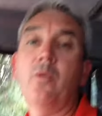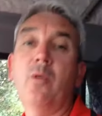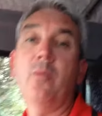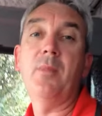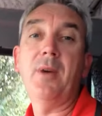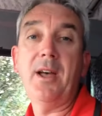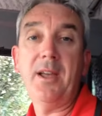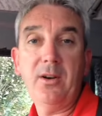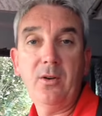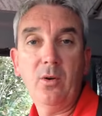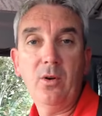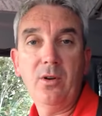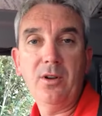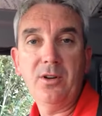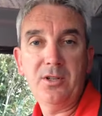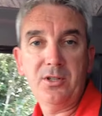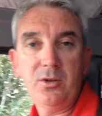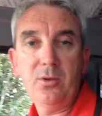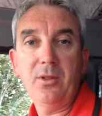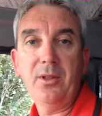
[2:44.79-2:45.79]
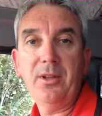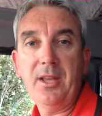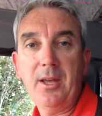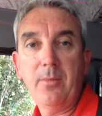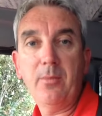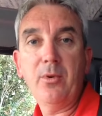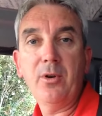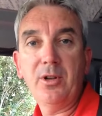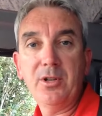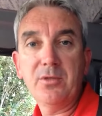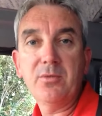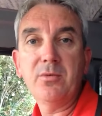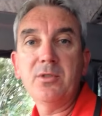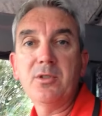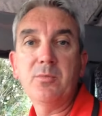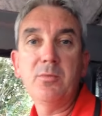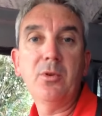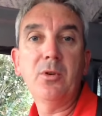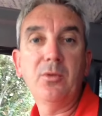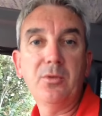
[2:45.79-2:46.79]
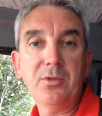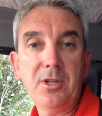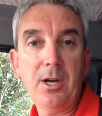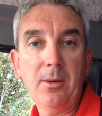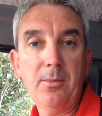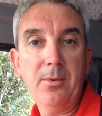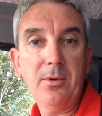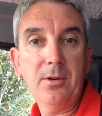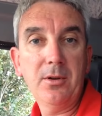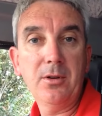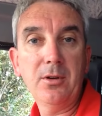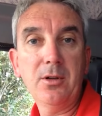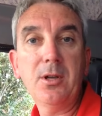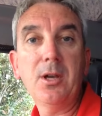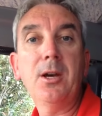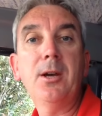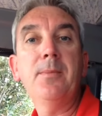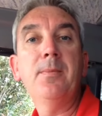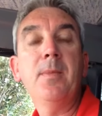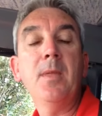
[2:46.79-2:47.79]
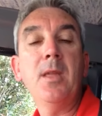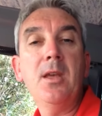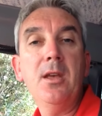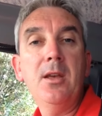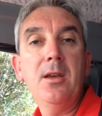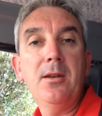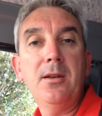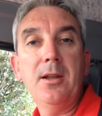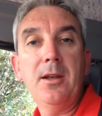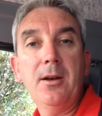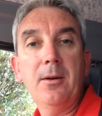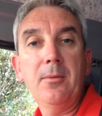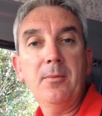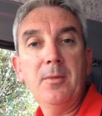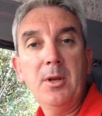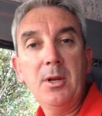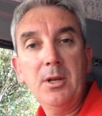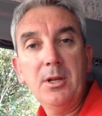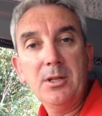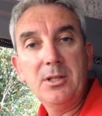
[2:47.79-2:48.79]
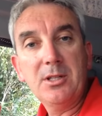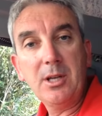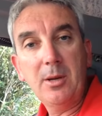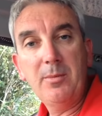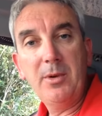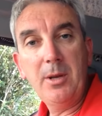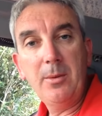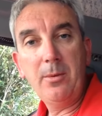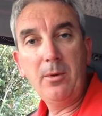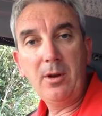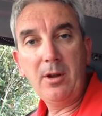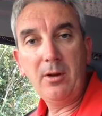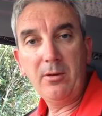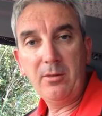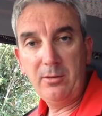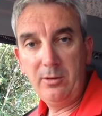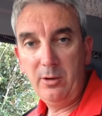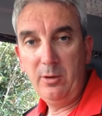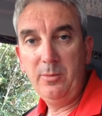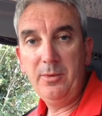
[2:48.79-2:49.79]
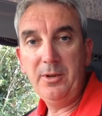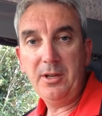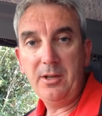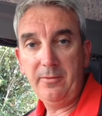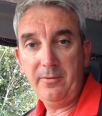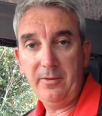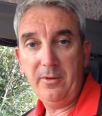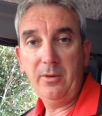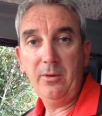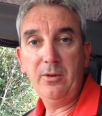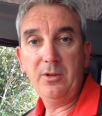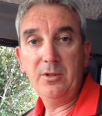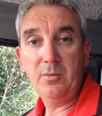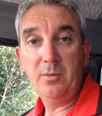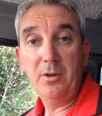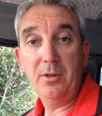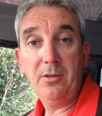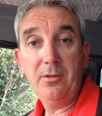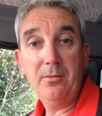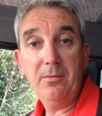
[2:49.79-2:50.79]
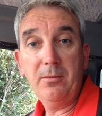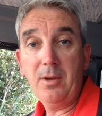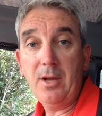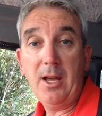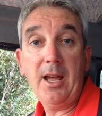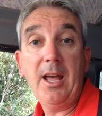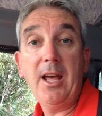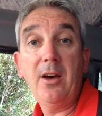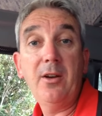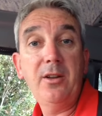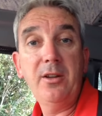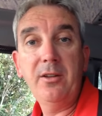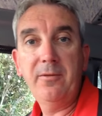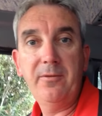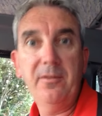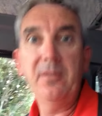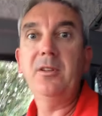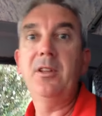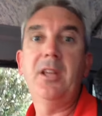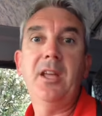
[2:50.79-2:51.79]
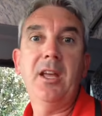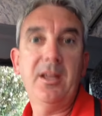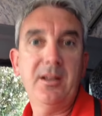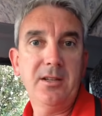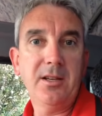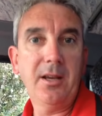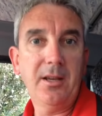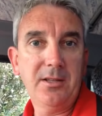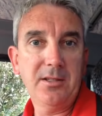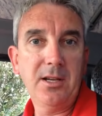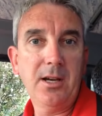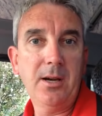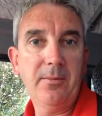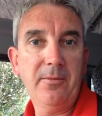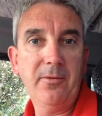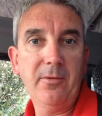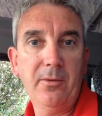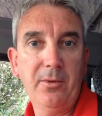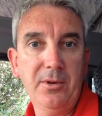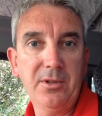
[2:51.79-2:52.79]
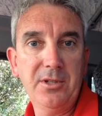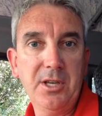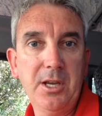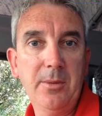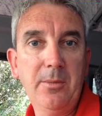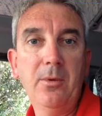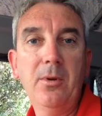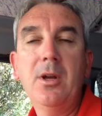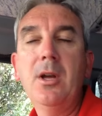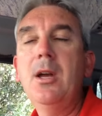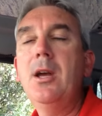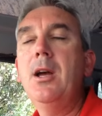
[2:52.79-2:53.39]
remain on until the air pressure is built up. Okay. Now, some people are a little bit confused with how do you fill the air tanks up, for example.